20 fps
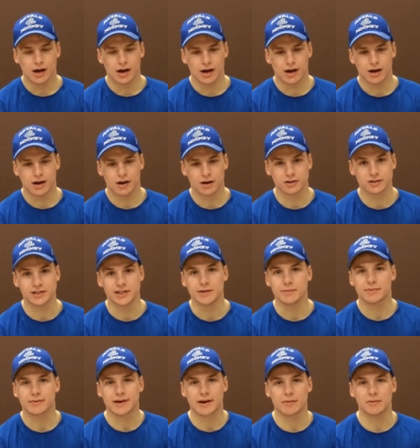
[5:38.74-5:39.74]
our
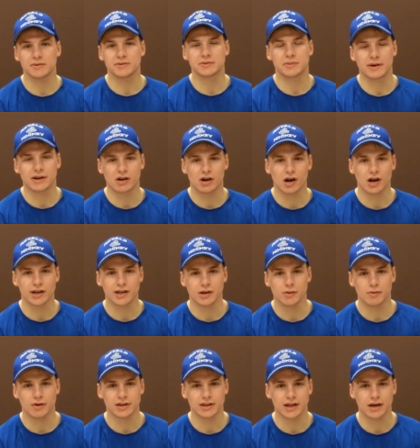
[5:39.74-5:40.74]
team, Kamloops Minor Hockey,
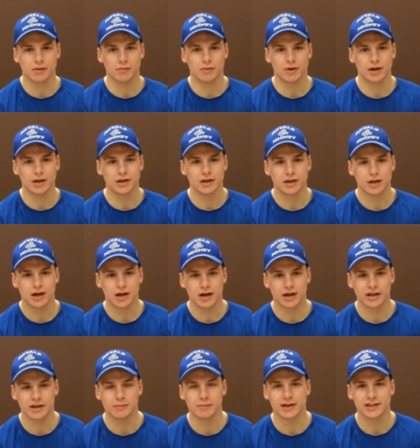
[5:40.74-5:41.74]
won that one
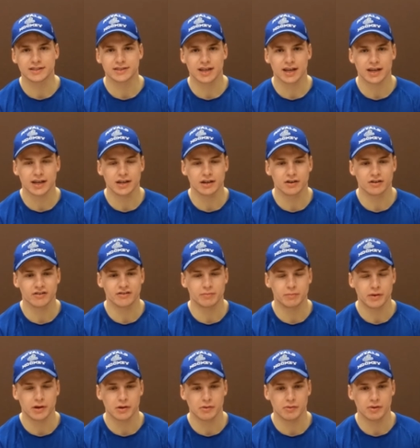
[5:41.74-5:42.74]
in my second year
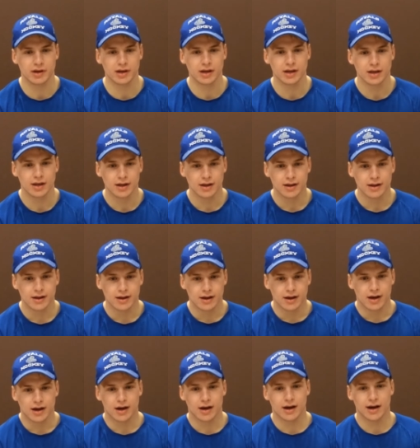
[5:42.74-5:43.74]
of Pee Wee.
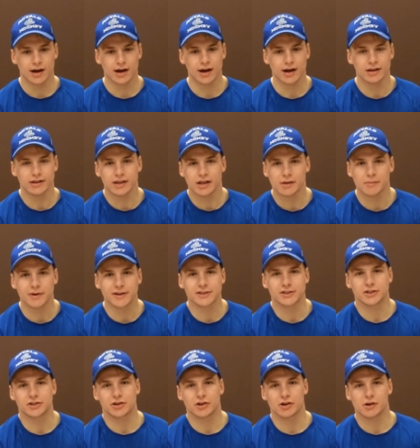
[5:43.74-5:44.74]
Uh, and then a
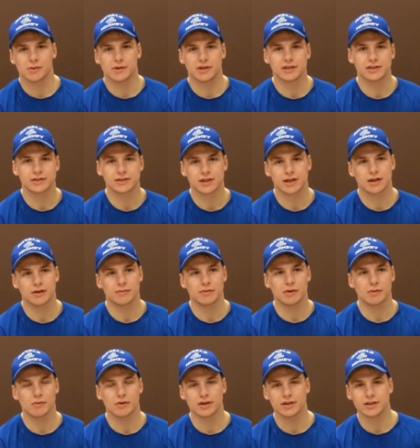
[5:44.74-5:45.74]
bunch of tournaments. Uh,
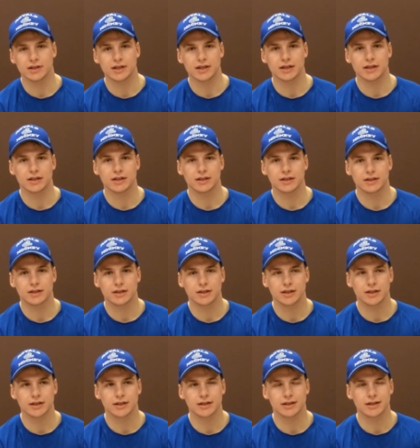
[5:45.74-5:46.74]
we won the
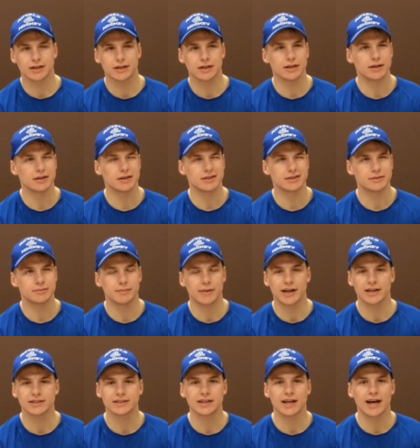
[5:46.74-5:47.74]
the
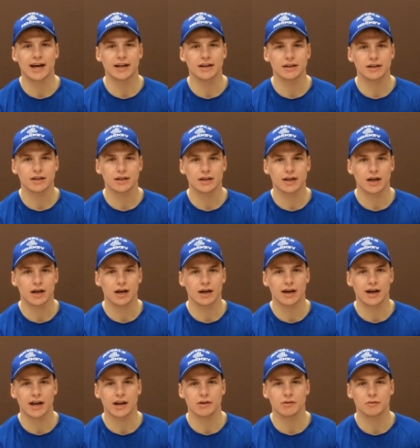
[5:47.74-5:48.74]
Medicine Hat uh,
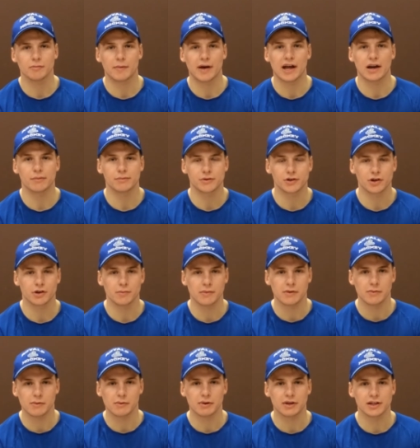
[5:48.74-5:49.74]
annual bantam
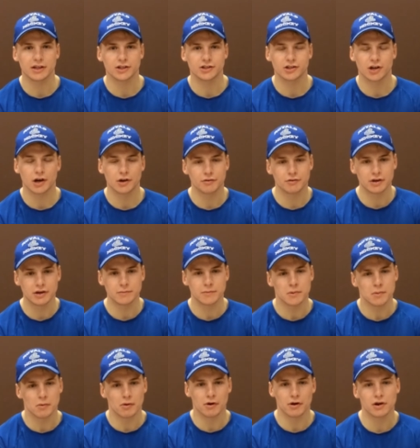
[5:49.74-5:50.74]
tournament. We won the John Reed
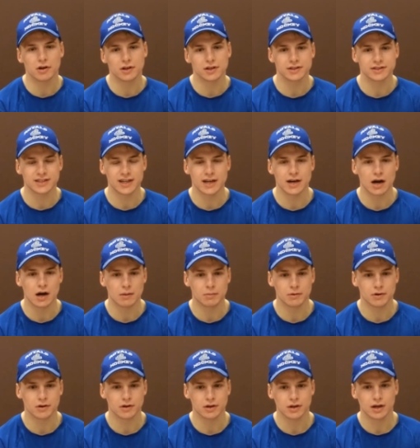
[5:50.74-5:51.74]
Memorial in St.
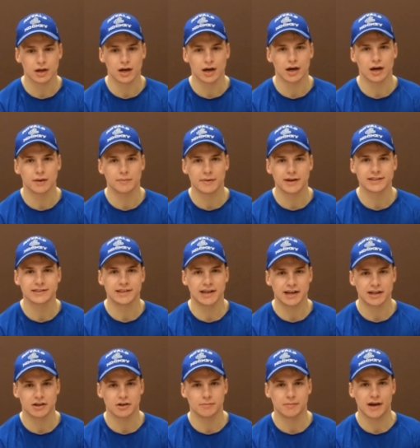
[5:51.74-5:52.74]
Albert, uh, my
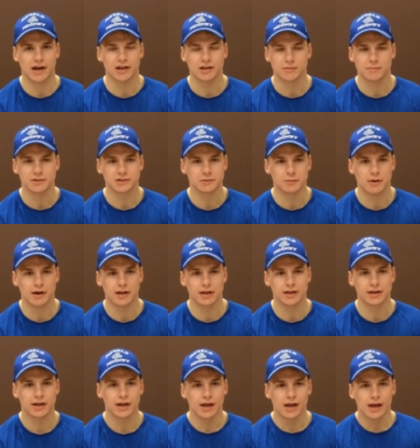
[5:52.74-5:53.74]
second year bantam as well,
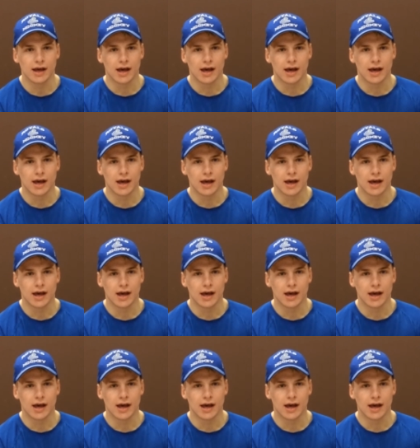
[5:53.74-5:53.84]
and